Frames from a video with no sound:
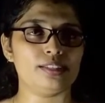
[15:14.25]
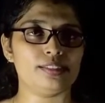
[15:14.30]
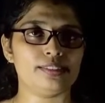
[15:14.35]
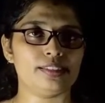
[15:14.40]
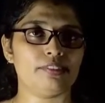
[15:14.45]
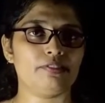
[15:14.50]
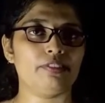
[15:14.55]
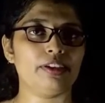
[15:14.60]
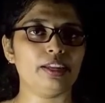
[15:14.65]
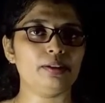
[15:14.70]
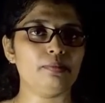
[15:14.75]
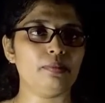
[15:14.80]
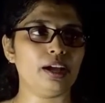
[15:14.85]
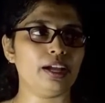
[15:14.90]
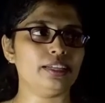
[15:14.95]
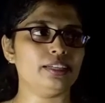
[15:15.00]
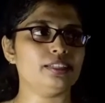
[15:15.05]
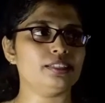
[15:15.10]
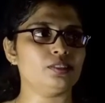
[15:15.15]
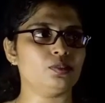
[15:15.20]
7
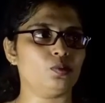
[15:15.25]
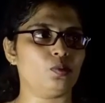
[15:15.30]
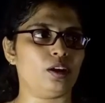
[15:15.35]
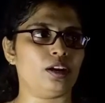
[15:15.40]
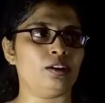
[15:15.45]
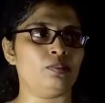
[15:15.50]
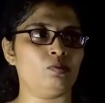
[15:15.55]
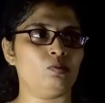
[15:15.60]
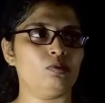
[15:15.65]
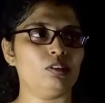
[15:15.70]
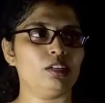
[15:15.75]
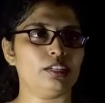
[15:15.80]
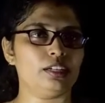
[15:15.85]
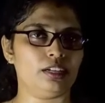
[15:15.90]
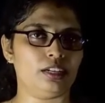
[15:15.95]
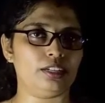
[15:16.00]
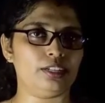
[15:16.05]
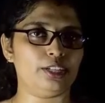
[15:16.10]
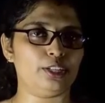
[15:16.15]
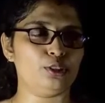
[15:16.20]
minus 1
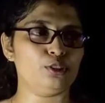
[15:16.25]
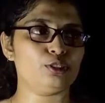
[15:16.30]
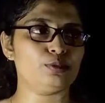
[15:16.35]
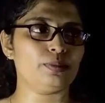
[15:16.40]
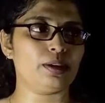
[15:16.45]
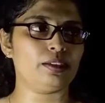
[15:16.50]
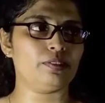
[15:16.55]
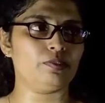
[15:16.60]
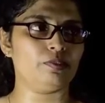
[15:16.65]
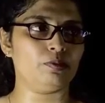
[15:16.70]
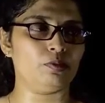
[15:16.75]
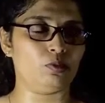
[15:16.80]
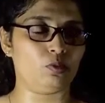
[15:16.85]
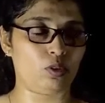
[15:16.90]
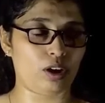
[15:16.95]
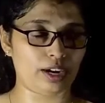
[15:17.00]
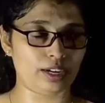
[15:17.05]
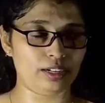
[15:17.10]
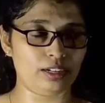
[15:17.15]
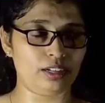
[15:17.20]
reduced by
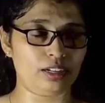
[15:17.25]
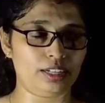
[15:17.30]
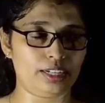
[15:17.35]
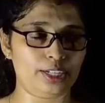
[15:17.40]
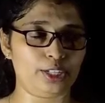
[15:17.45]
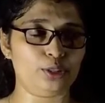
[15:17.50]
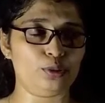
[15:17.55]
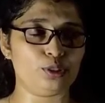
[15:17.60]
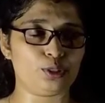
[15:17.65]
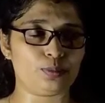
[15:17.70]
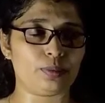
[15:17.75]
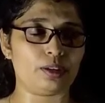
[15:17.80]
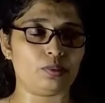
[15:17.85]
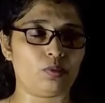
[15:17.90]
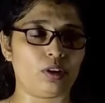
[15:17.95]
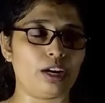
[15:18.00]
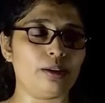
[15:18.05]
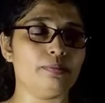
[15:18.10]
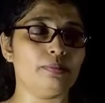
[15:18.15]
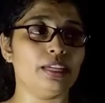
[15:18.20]

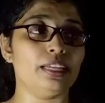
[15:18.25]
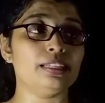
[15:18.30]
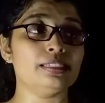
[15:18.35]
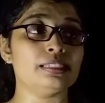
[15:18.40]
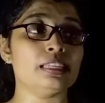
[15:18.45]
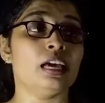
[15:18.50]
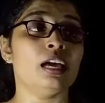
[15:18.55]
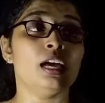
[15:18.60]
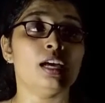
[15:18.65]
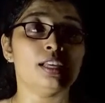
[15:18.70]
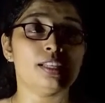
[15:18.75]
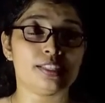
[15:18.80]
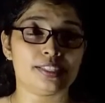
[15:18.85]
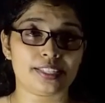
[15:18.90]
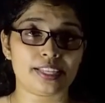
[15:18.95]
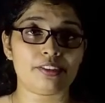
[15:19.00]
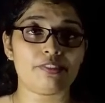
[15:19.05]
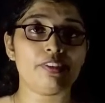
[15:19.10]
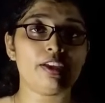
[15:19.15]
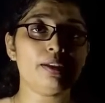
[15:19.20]
1 means
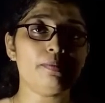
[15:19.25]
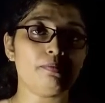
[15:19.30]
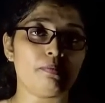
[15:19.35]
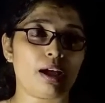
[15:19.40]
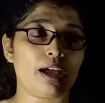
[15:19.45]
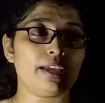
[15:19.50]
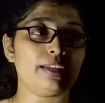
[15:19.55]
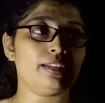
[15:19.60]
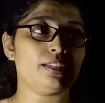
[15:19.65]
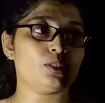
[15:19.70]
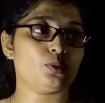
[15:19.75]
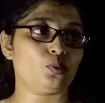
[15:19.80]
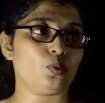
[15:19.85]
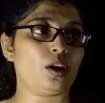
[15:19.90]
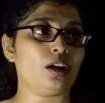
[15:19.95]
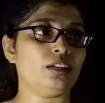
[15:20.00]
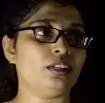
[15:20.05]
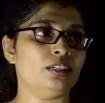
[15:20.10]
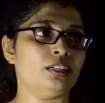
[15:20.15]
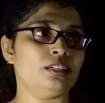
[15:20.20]
7 minus
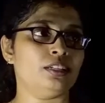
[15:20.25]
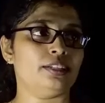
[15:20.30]
1.